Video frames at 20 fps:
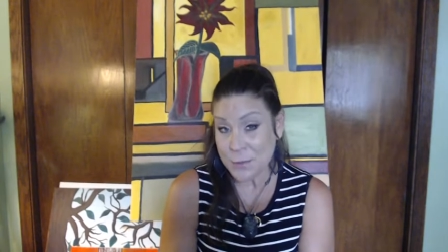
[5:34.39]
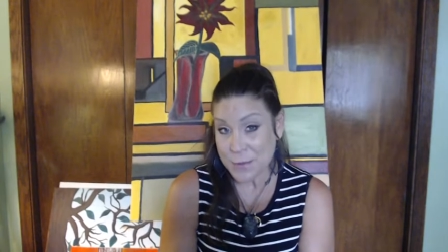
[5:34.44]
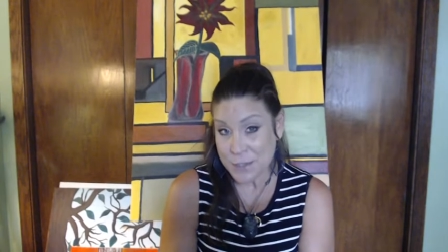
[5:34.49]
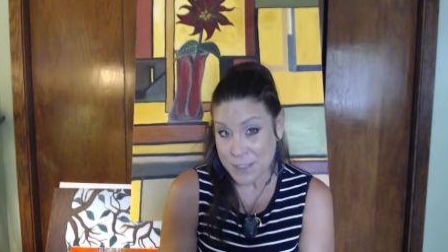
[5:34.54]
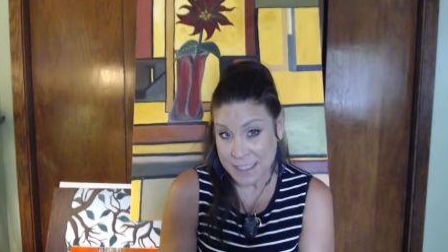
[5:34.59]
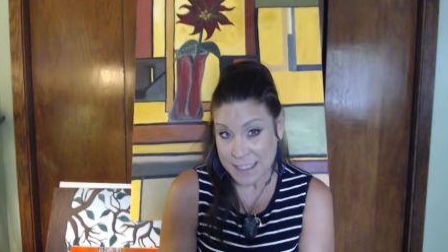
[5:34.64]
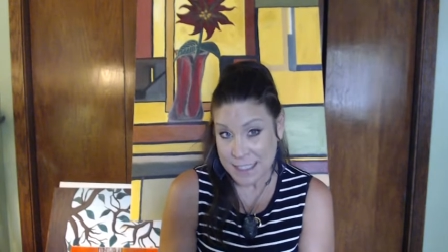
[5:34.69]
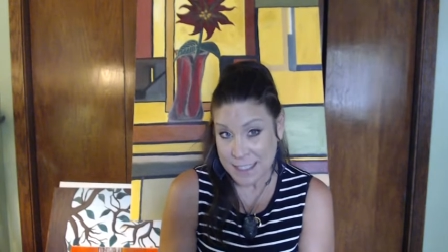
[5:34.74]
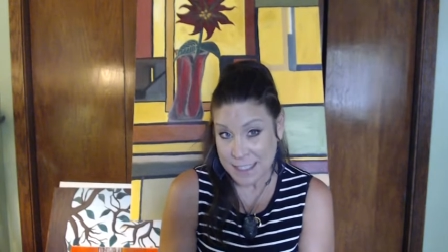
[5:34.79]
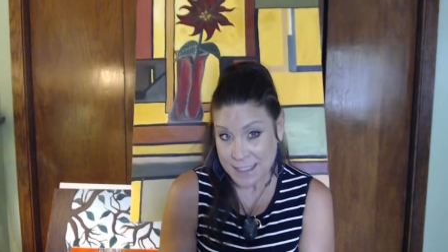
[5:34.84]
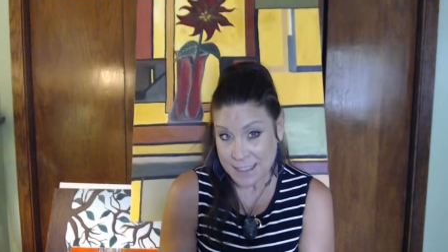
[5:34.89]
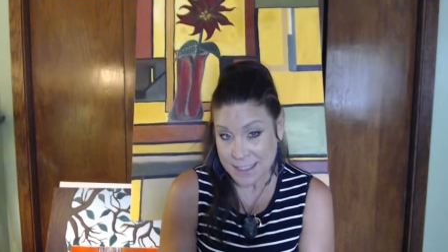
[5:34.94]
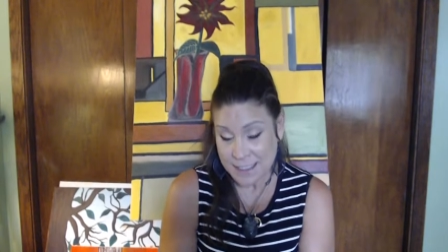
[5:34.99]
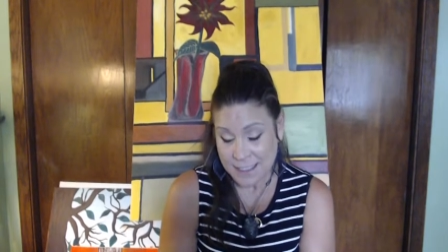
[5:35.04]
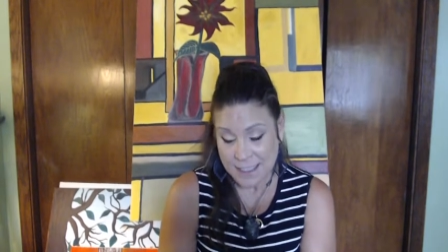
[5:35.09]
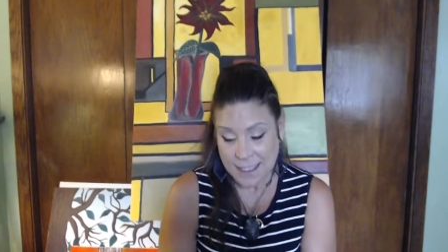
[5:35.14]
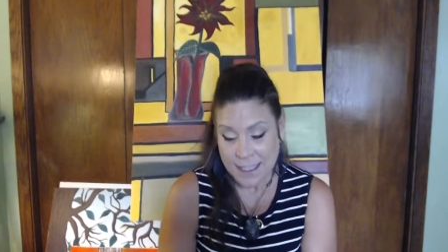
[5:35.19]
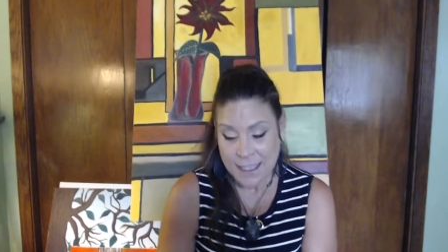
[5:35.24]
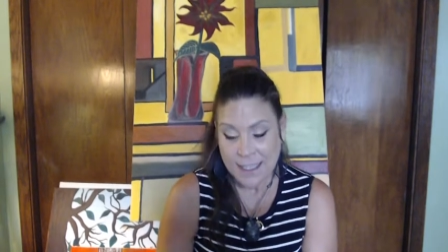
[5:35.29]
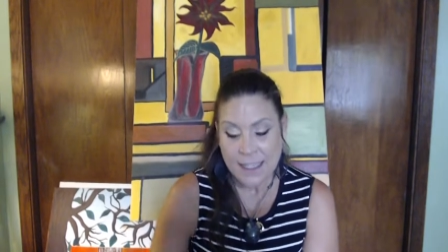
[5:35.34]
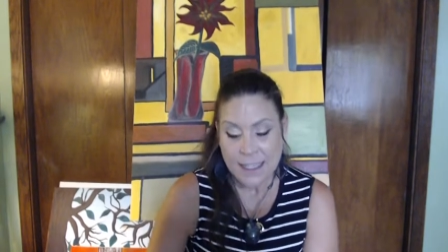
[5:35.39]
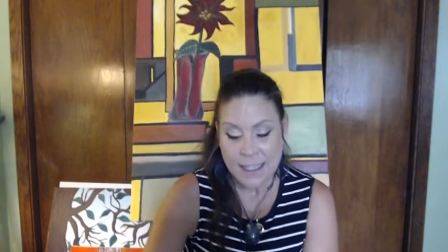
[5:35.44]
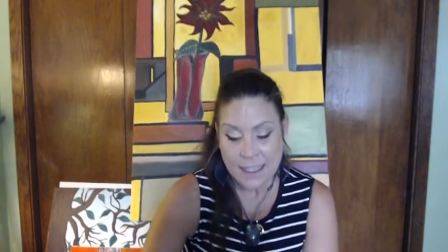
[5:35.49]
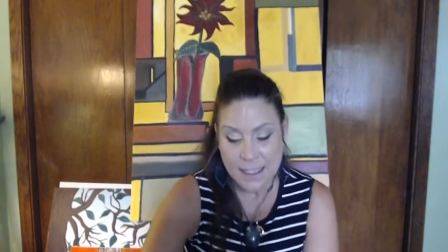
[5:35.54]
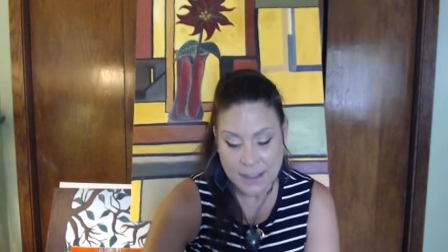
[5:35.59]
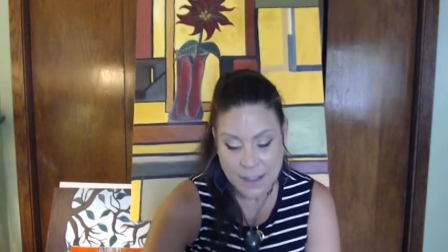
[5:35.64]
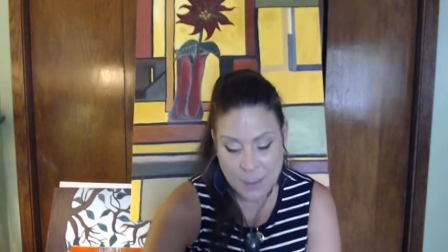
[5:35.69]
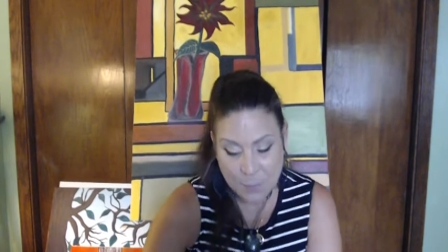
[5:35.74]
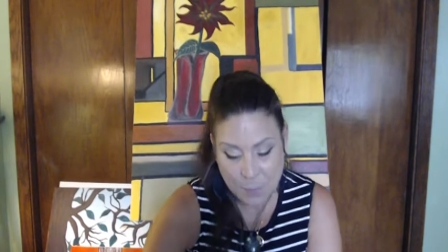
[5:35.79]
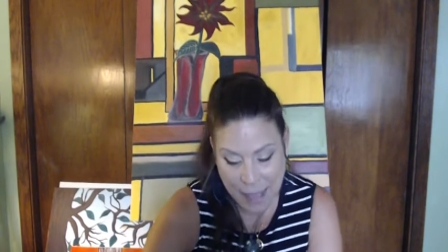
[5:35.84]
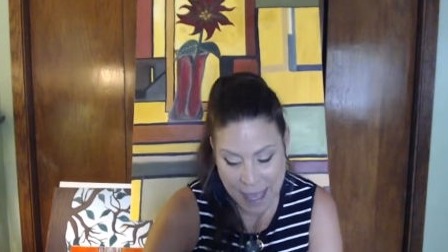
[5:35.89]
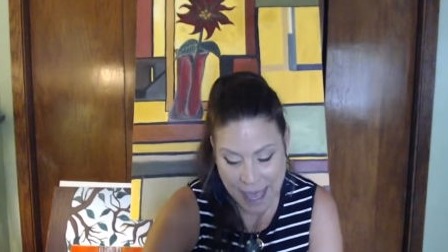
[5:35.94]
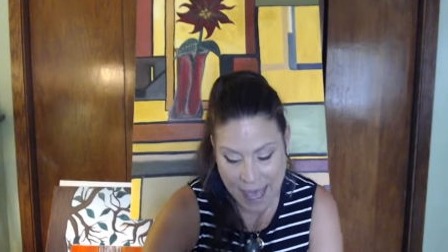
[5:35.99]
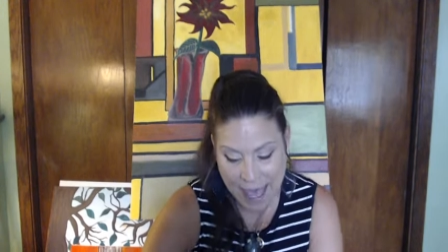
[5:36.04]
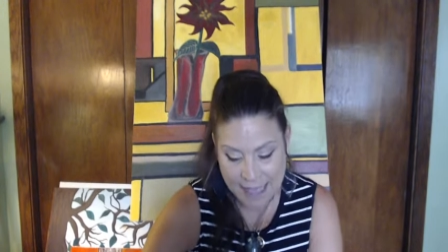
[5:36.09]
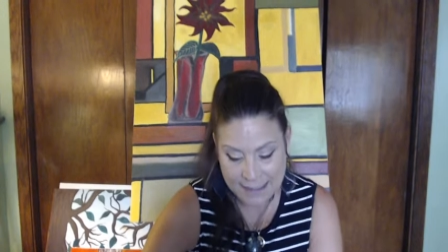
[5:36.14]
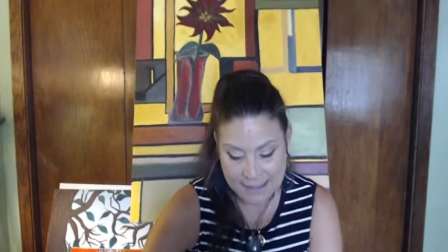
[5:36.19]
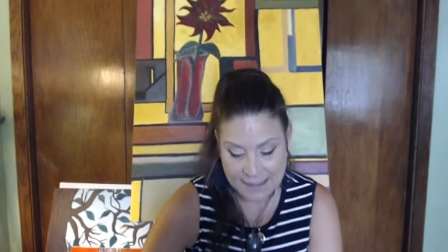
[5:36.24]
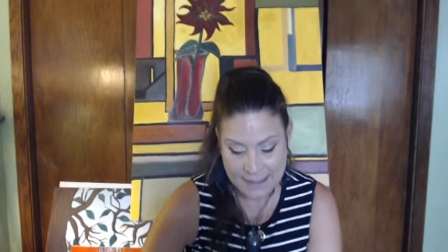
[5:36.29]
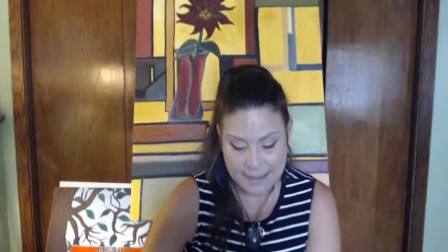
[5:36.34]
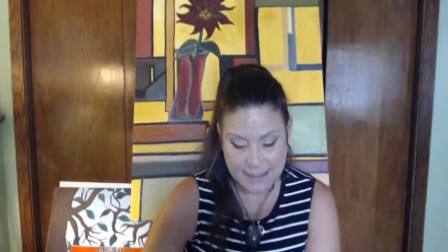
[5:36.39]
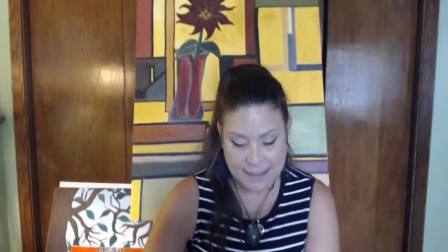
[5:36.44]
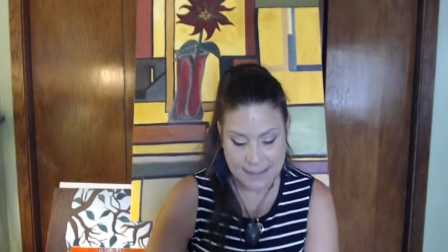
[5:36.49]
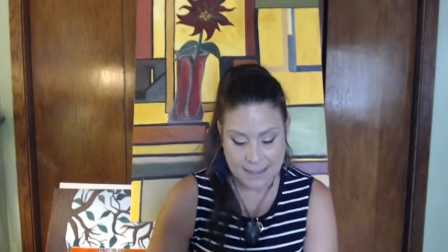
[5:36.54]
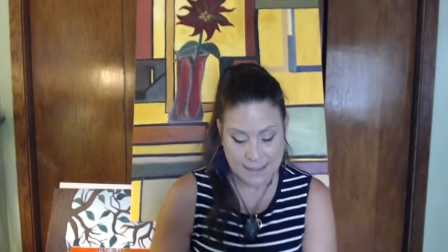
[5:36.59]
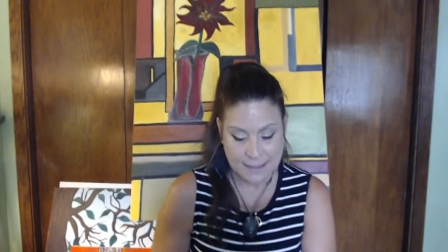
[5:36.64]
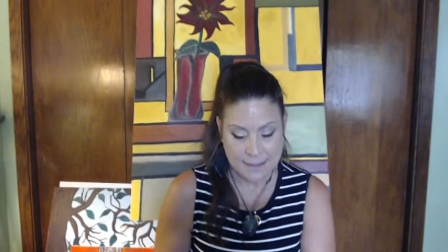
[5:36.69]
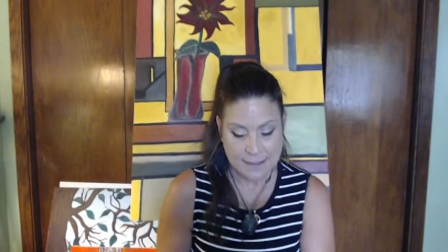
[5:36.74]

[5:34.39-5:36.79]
did in the past.